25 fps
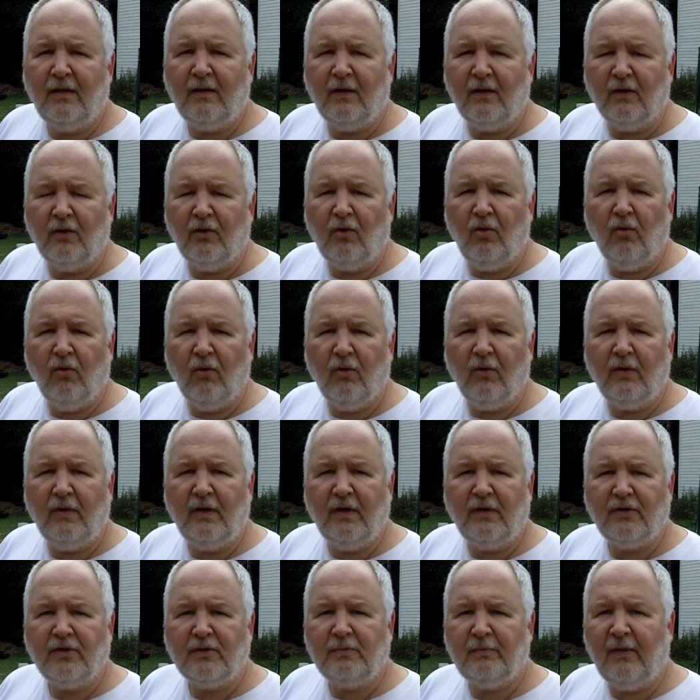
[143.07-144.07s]
The
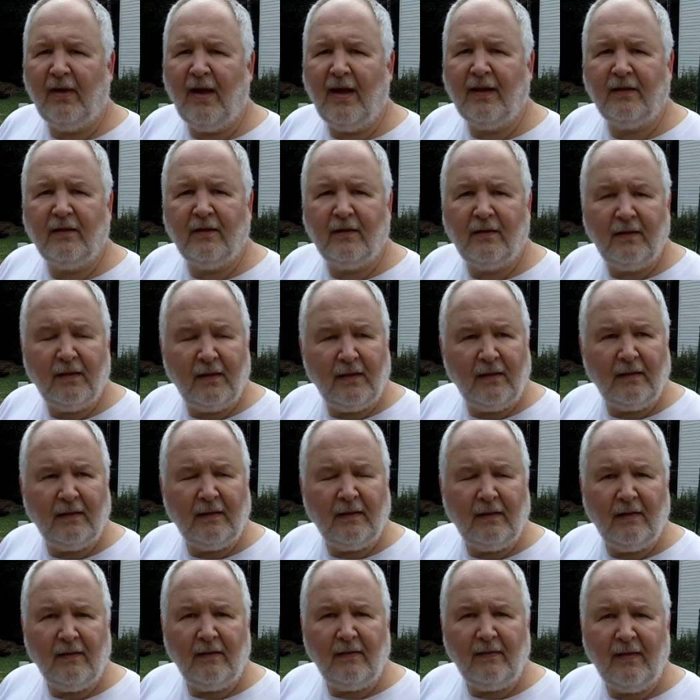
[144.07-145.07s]
corn is planted and
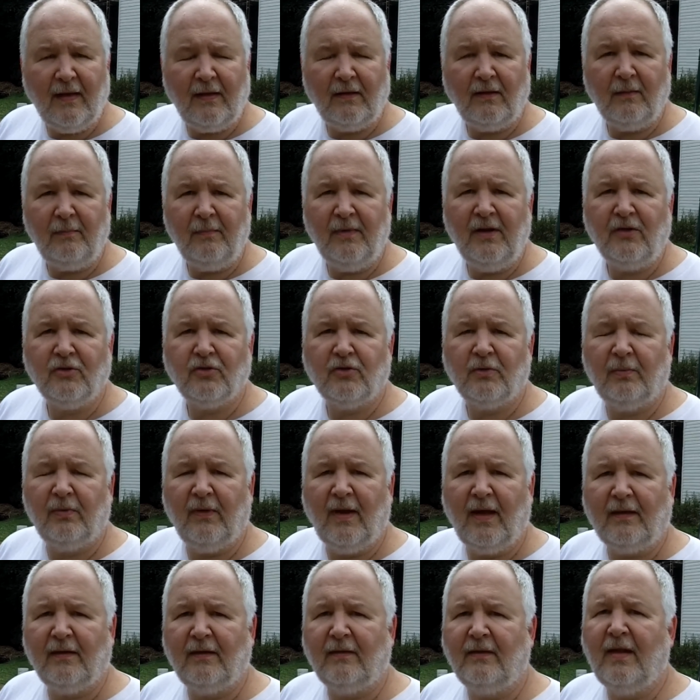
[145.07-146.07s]
then the beans are
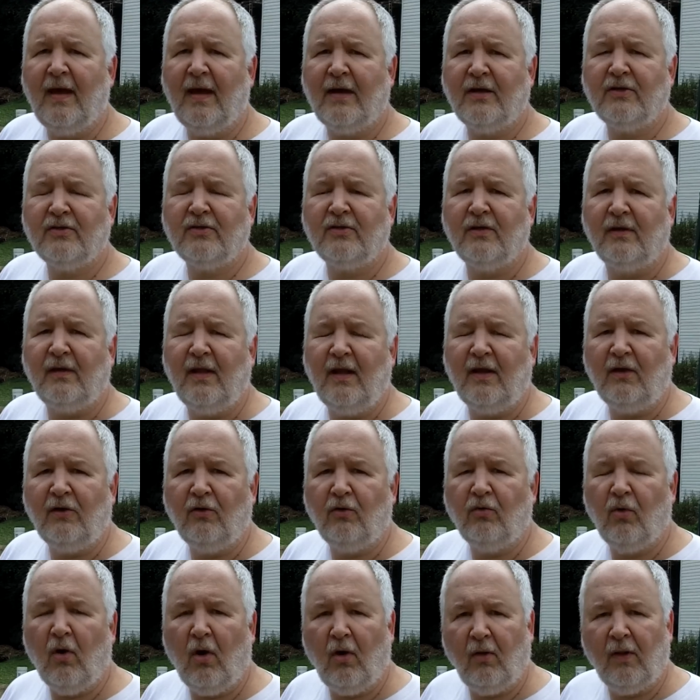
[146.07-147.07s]
planted next, and they
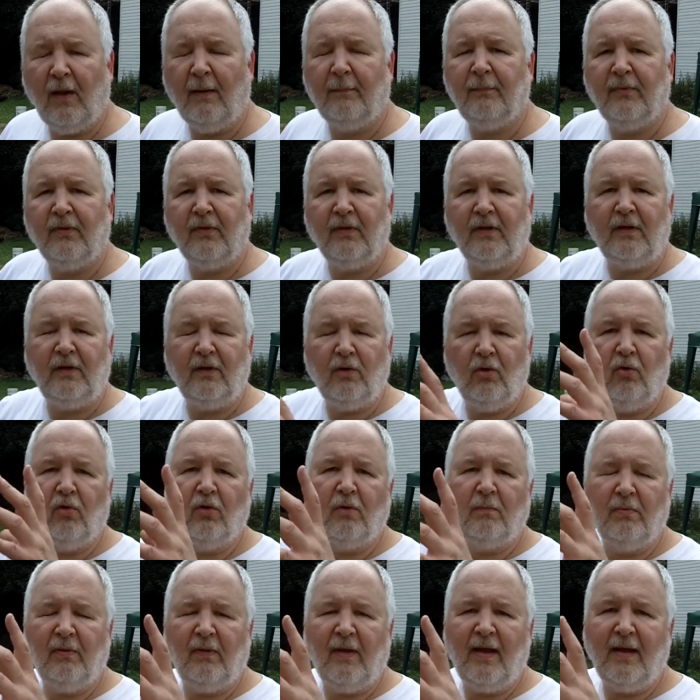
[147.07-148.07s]
crawl up the
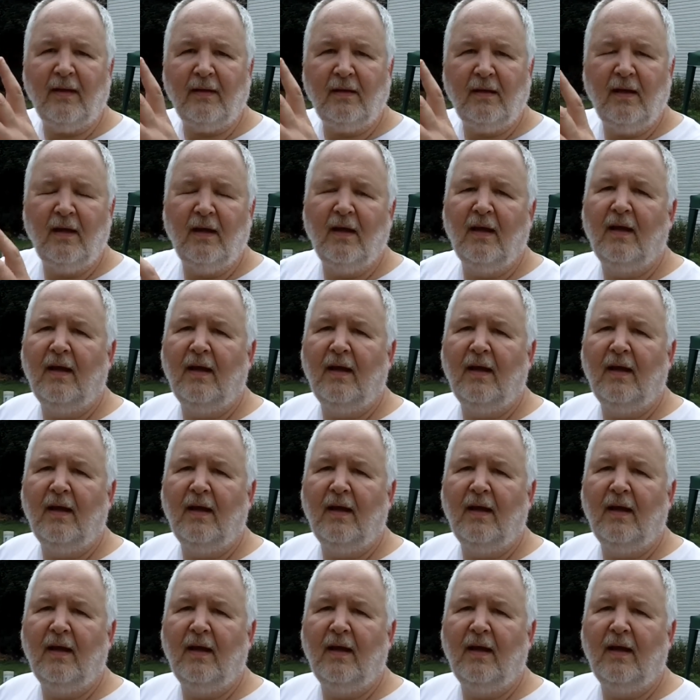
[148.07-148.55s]
corn plant,